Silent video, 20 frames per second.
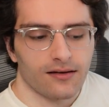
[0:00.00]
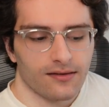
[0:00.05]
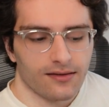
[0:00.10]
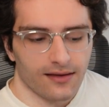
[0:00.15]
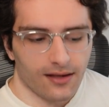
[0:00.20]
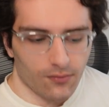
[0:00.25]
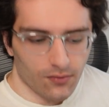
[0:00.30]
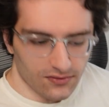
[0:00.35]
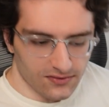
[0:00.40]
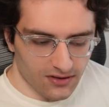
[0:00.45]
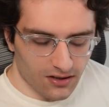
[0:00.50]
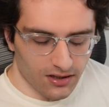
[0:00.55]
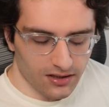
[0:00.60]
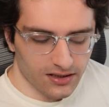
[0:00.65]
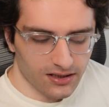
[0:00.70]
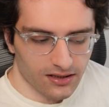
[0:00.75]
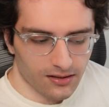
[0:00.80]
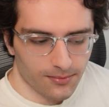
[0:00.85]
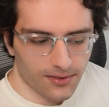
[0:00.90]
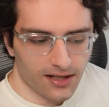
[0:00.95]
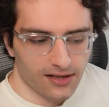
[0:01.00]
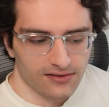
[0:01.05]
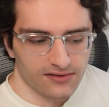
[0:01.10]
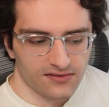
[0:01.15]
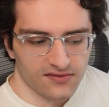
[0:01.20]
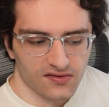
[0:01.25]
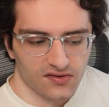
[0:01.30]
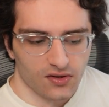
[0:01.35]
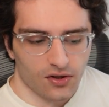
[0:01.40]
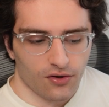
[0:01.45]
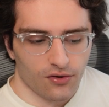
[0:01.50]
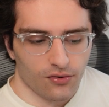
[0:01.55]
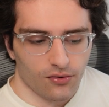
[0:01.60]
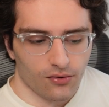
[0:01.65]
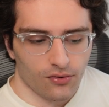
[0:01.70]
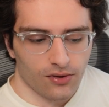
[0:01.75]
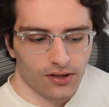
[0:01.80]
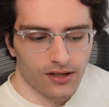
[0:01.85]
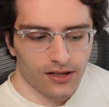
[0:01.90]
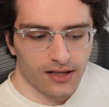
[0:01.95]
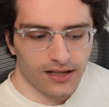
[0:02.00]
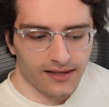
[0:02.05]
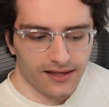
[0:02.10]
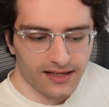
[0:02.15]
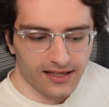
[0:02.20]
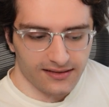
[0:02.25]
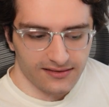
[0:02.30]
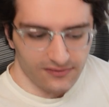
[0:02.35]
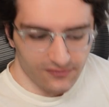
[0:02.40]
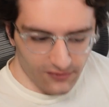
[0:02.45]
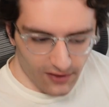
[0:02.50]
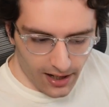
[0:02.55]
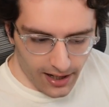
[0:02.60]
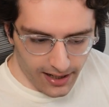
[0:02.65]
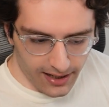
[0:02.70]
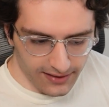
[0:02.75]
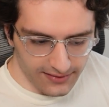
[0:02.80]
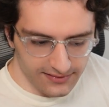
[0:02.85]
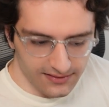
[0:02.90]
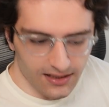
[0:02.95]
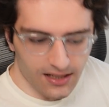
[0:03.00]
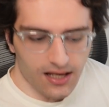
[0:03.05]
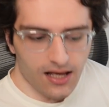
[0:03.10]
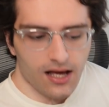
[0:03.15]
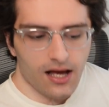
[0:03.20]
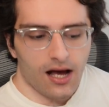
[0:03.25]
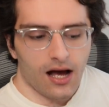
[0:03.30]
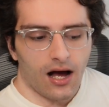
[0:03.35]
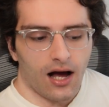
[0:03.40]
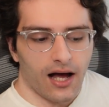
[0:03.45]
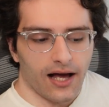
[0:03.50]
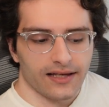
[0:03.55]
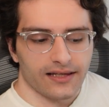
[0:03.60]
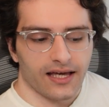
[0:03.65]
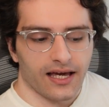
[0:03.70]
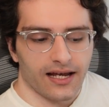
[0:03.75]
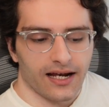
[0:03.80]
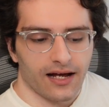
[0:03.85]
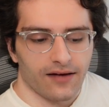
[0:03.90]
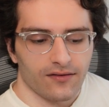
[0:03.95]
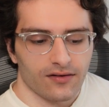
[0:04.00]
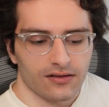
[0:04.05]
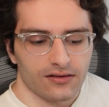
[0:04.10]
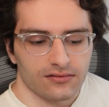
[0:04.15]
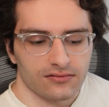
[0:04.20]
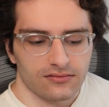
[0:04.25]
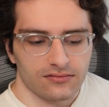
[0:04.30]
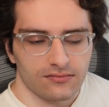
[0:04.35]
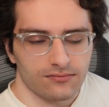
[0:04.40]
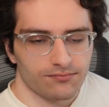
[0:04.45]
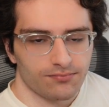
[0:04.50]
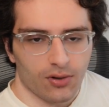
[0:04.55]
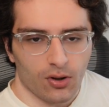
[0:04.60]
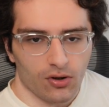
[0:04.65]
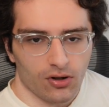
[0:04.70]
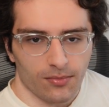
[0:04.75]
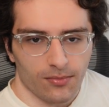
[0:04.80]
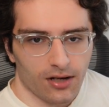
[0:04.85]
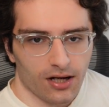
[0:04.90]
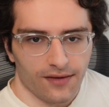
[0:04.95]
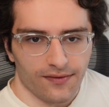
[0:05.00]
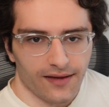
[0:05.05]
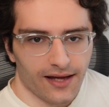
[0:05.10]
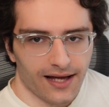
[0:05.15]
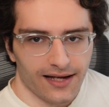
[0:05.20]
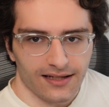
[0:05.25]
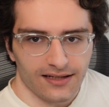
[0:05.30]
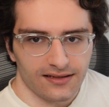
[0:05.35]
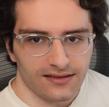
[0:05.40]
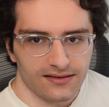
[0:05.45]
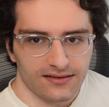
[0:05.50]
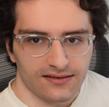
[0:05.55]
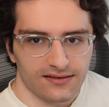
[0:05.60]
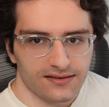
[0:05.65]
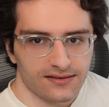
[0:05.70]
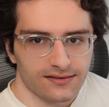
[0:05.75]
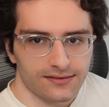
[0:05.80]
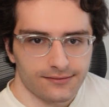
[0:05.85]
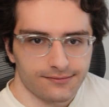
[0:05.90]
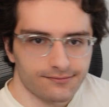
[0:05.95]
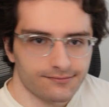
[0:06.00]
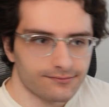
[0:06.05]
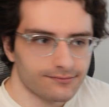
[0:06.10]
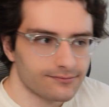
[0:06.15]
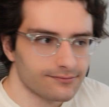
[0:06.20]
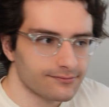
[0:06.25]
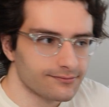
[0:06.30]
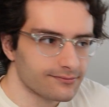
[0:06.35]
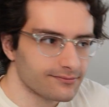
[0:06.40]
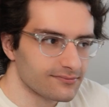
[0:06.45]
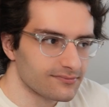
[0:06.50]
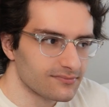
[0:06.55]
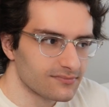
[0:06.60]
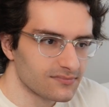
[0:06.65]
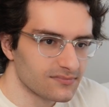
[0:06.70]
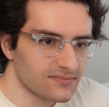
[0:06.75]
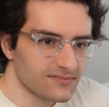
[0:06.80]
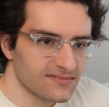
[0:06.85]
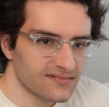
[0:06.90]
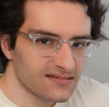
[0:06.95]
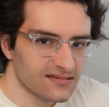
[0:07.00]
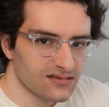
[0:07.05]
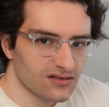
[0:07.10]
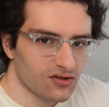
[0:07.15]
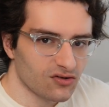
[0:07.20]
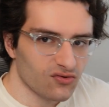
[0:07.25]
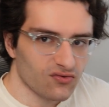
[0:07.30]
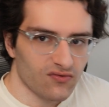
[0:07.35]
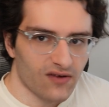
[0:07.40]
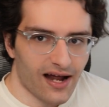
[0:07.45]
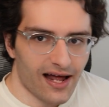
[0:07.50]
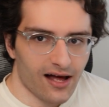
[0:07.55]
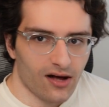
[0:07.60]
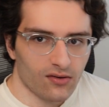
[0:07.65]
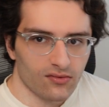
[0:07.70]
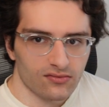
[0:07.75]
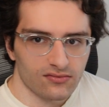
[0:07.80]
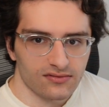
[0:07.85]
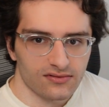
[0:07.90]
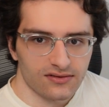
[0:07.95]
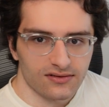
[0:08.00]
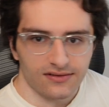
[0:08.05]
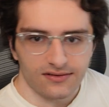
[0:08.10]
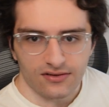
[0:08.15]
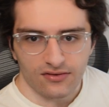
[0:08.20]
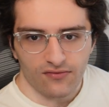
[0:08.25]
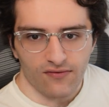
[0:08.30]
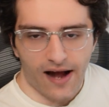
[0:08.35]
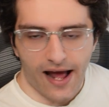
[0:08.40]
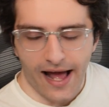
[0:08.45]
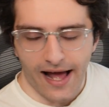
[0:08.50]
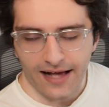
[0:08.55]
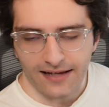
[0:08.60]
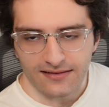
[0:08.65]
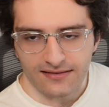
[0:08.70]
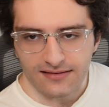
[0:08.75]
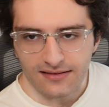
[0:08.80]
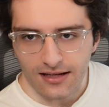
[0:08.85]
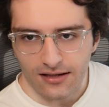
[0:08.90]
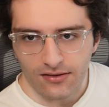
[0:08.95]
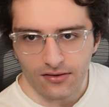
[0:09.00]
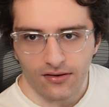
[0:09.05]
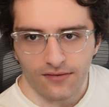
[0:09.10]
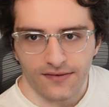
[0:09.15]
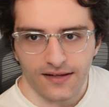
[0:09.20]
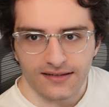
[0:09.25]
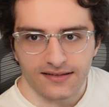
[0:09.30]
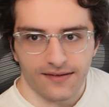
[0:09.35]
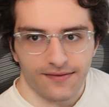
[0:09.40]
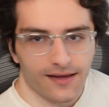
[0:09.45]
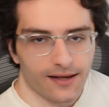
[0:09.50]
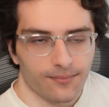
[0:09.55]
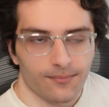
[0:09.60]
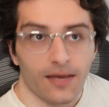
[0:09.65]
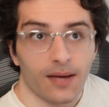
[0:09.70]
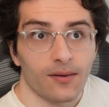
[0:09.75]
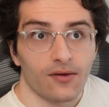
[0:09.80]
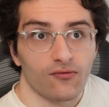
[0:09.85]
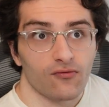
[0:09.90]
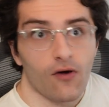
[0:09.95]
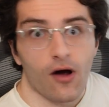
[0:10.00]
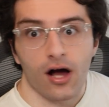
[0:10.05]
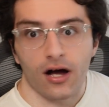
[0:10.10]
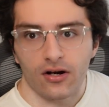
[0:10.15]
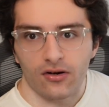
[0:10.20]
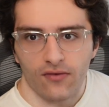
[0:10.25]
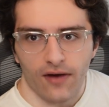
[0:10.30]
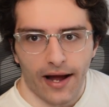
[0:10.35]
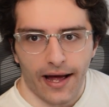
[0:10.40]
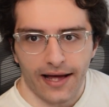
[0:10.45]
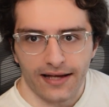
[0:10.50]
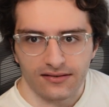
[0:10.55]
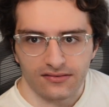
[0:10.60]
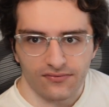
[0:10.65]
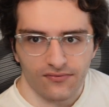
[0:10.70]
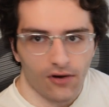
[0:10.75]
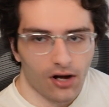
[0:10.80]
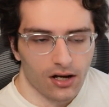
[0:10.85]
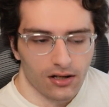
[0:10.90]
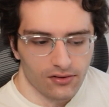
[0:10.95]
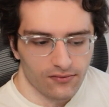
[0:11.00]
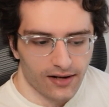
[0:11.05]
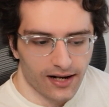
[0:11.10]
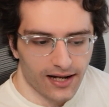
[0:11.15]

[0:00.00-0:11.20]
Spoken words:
that we're talking about. So in the case of grass, I can't have a Pokemon that is ground grass. I don't know if that's a thing. Maybe rock grass, like